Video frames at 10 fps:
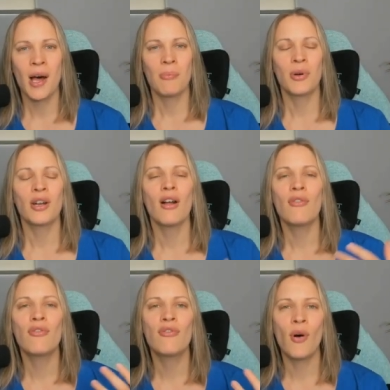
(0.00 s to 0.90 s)
Put it on
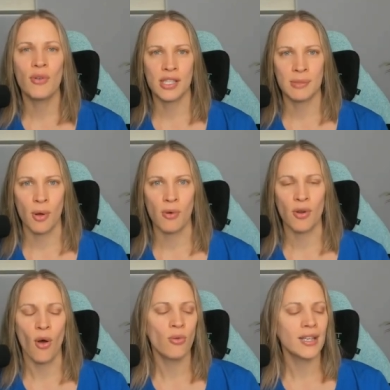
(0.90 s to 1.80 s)
focus mode.
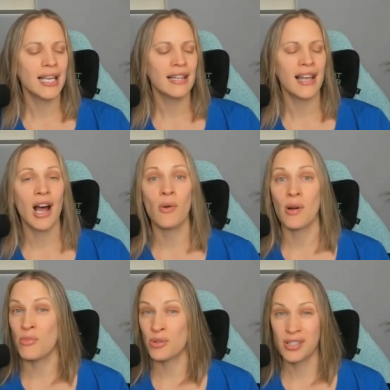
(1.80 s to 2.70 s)
Only allow
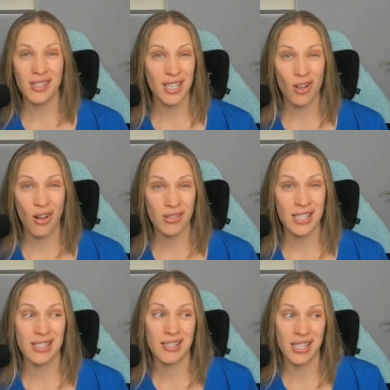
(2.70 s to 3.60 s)
emergency calls
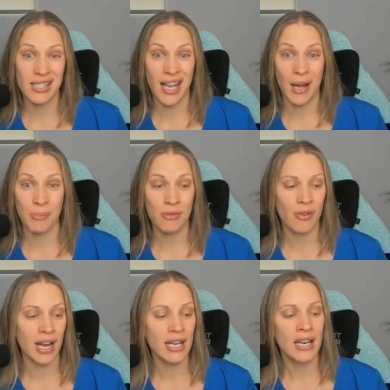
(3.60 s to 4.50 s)
because things happen,
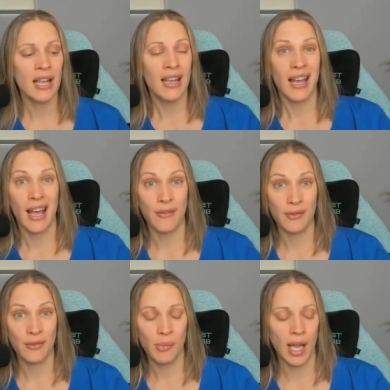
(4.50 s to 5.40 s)
right? Heaven
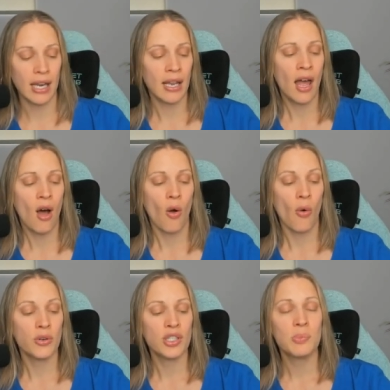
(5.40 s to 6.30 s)
forbid.
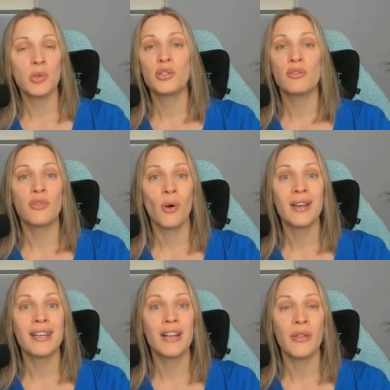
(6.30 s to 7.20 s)
Or just put your phone
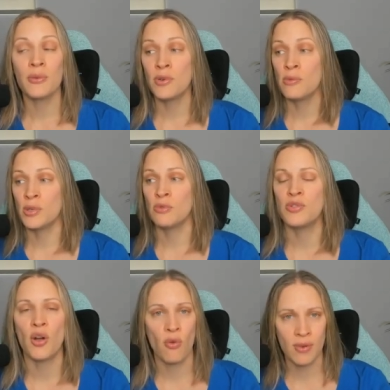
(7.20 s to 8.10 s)
in another room. You
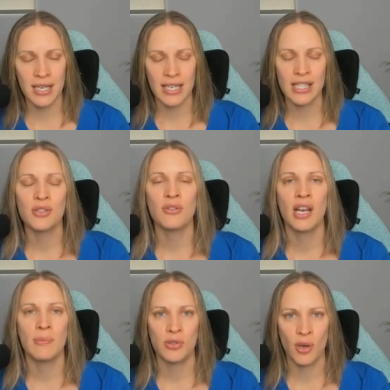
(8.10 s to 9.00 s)
don't need
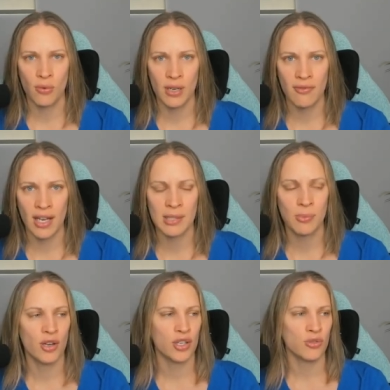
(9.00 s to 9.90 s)
Instagram. You don't need
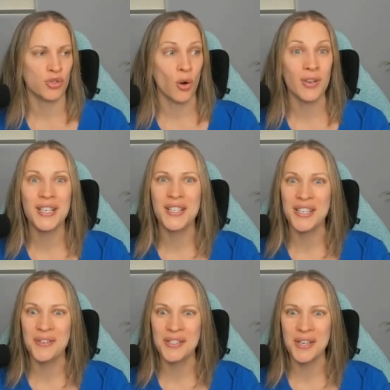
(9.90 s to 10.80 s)
Facebook. You don't need
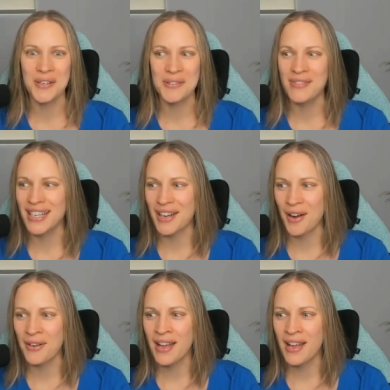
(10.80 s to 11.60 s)
YouTube, you know?